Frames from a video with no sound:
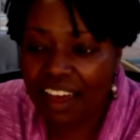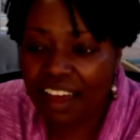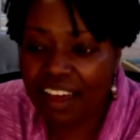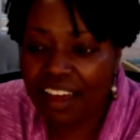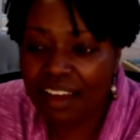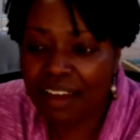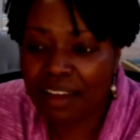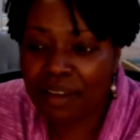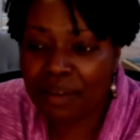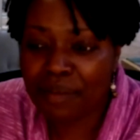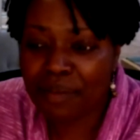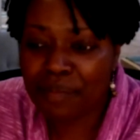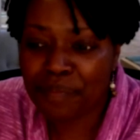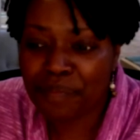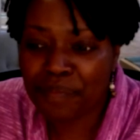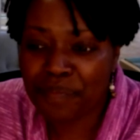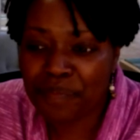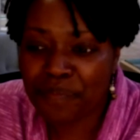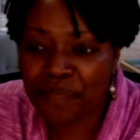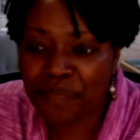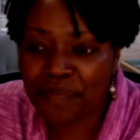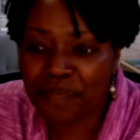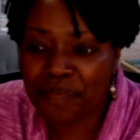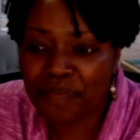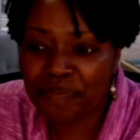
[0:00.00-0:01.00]

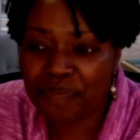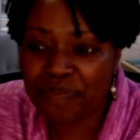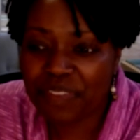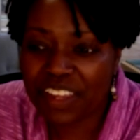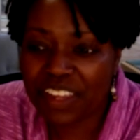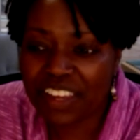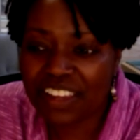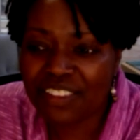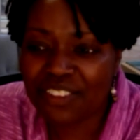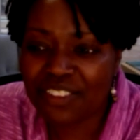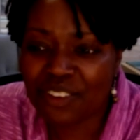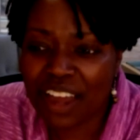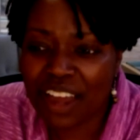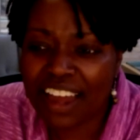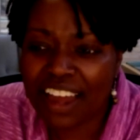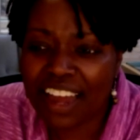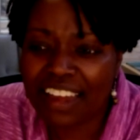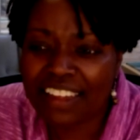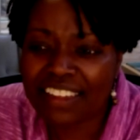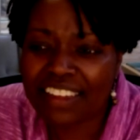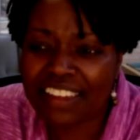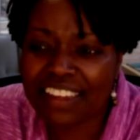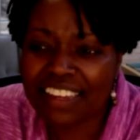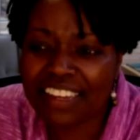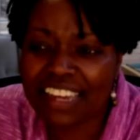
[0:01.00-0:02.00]
Um, and so
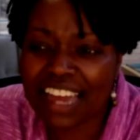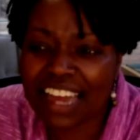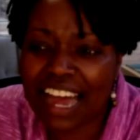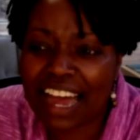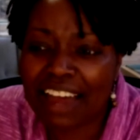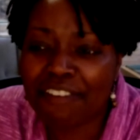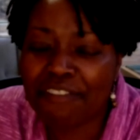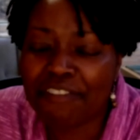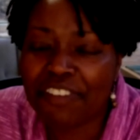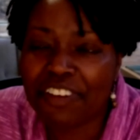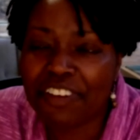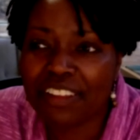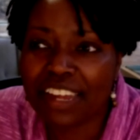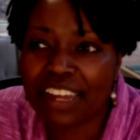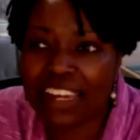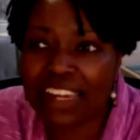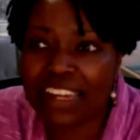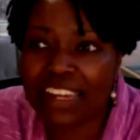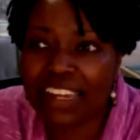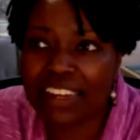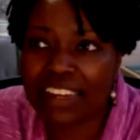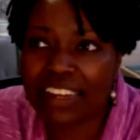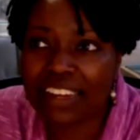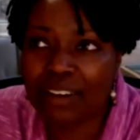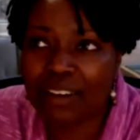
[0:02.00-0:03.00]
I feel
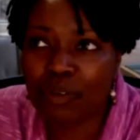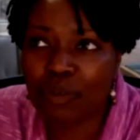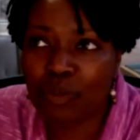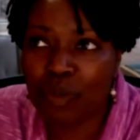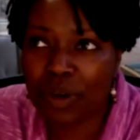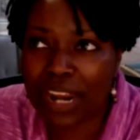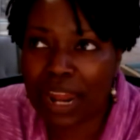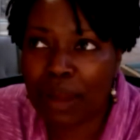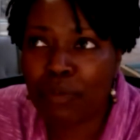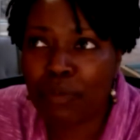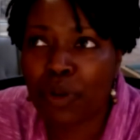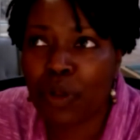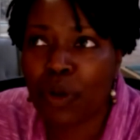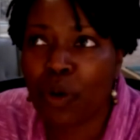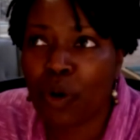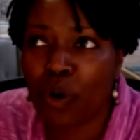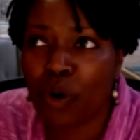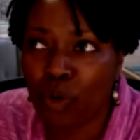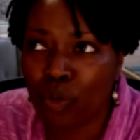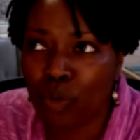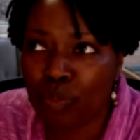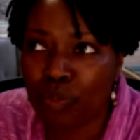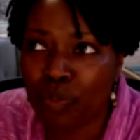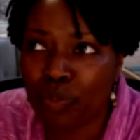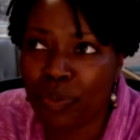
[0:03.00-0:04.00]
like what I would
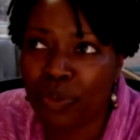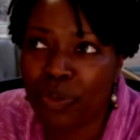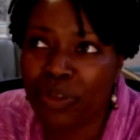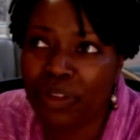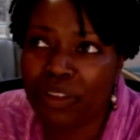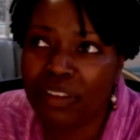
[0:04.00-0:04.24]
hope